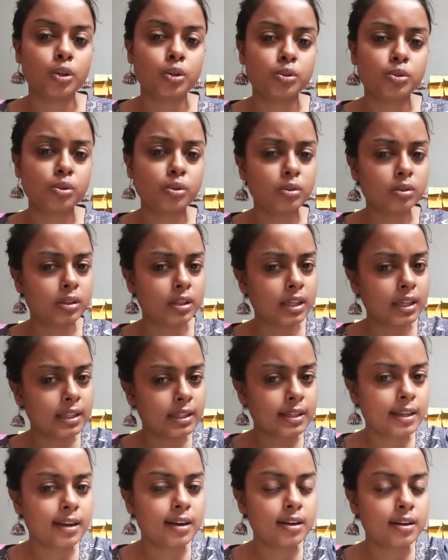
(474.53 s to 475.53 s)
So
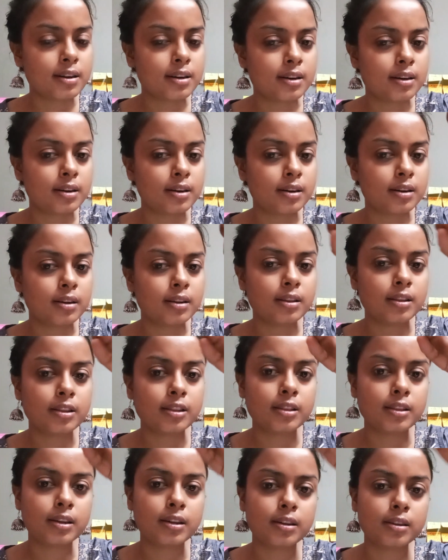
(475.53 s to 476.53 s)
these are
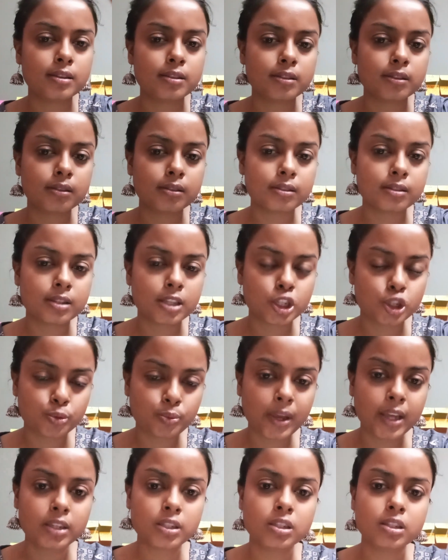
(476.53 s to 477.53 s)
the
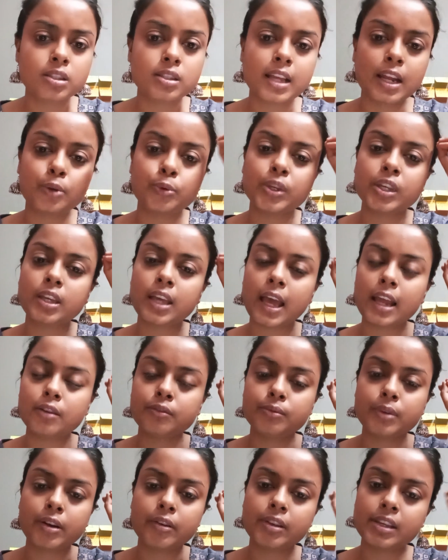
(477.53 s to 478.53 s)
situations that we
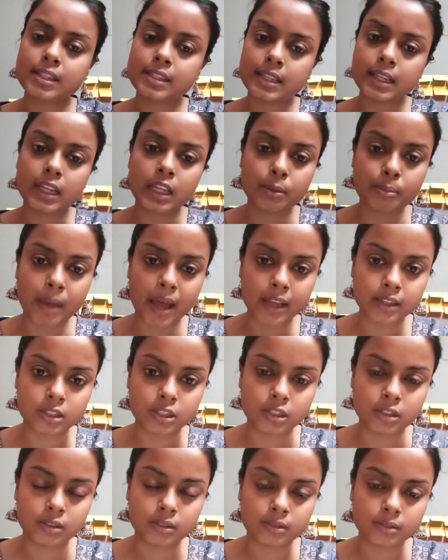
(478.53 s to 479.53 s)
can very easily
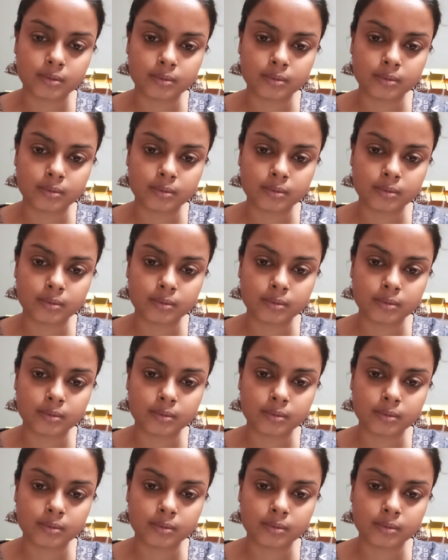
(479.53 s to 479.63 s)
imagine